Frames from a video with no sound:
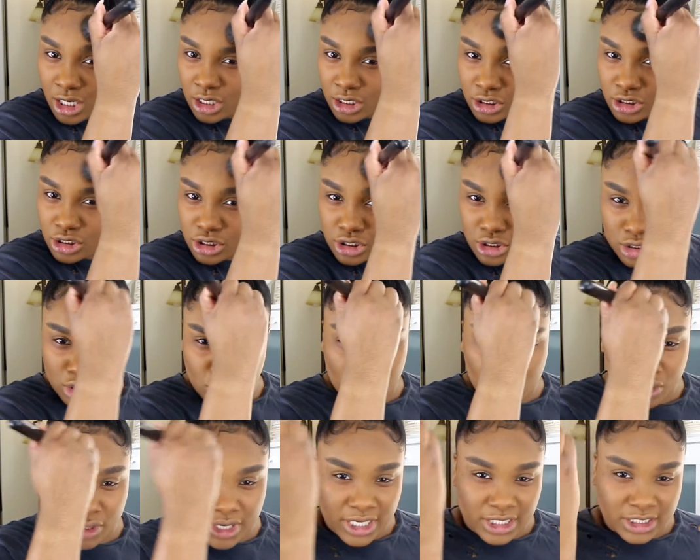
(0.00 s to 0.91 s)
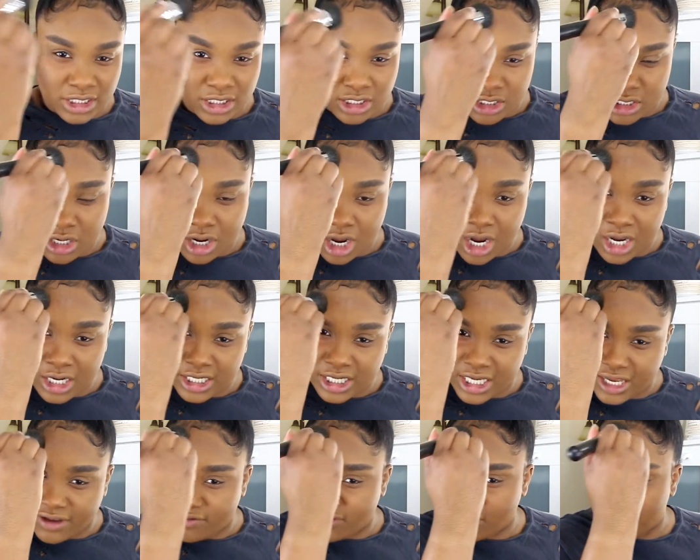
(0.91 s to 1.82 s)
So it's not
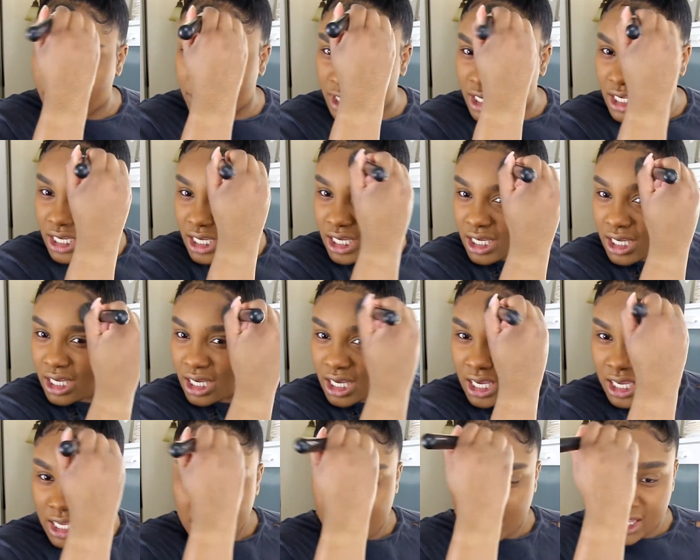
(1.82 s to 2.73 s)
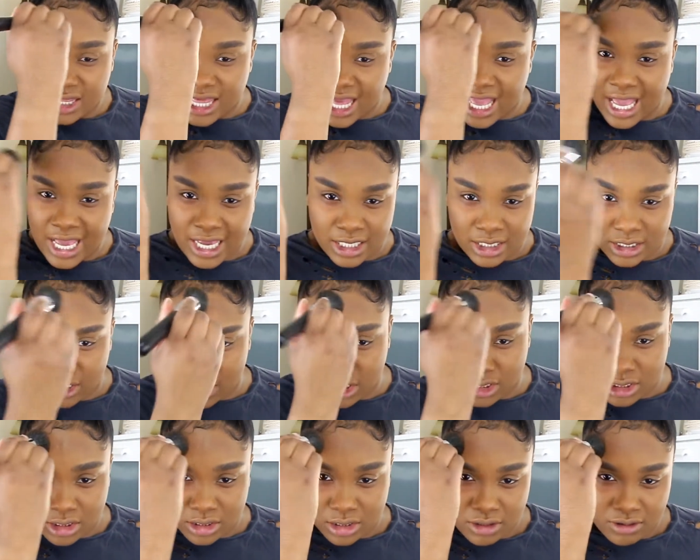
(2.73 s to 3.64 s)
giving me that
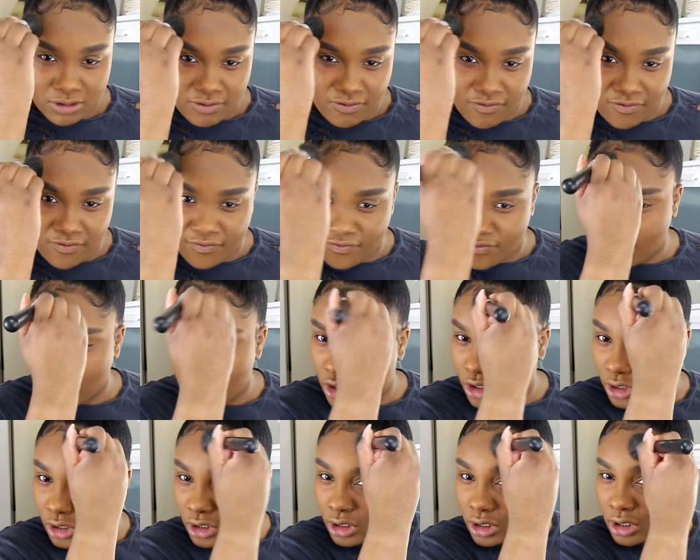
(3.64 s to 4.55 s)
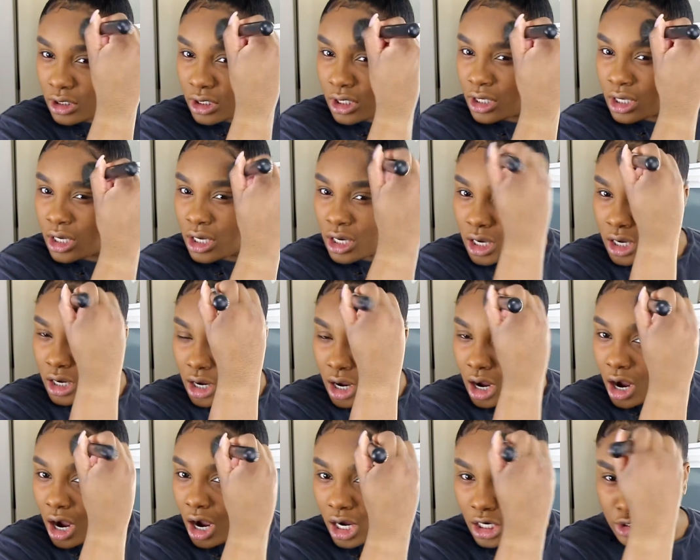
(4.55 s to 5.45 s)
full
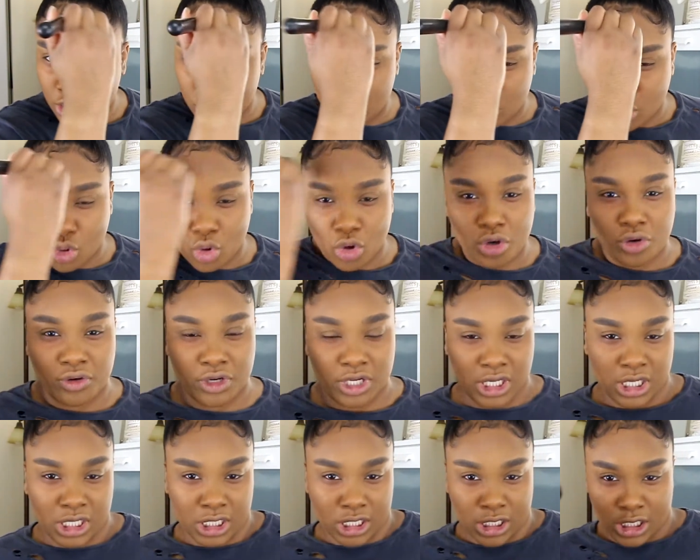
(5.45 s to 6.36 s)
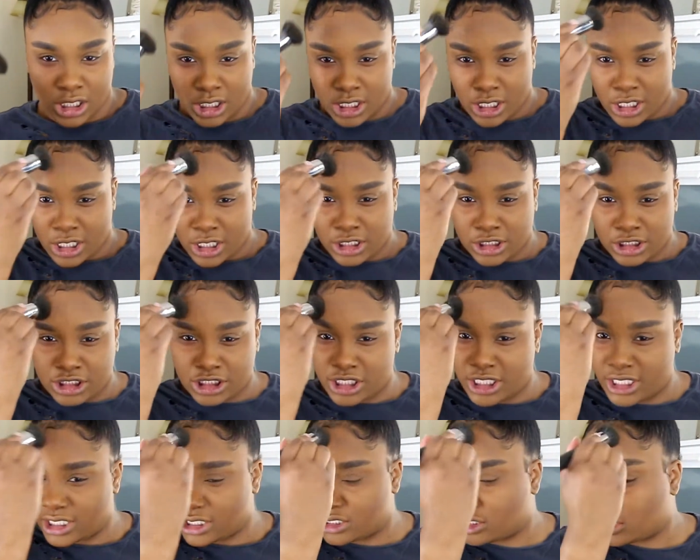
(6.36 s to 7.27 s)
contoury,
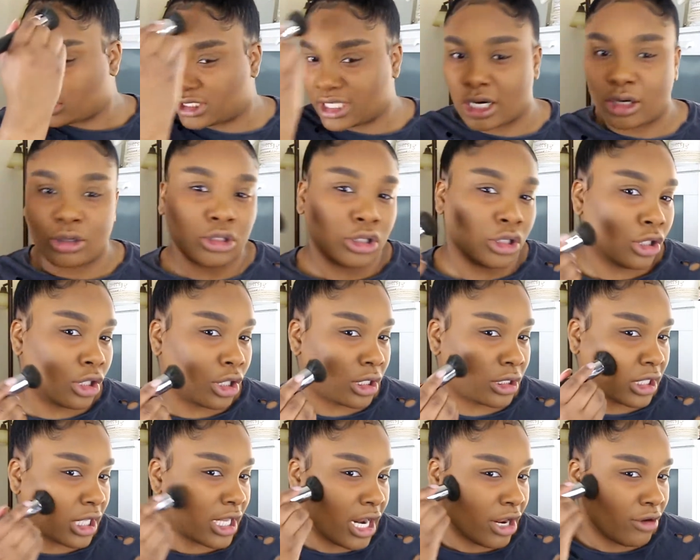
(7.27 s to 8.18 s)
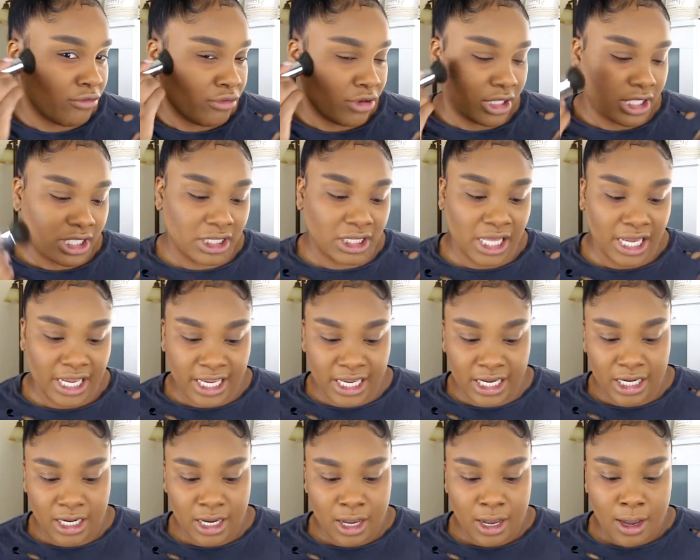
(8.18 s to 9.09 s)
chiseled out look that I really
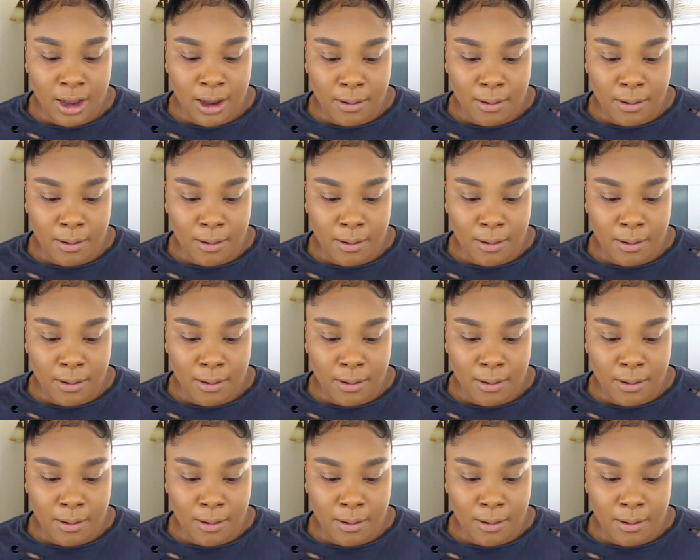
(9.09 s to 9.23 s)
like.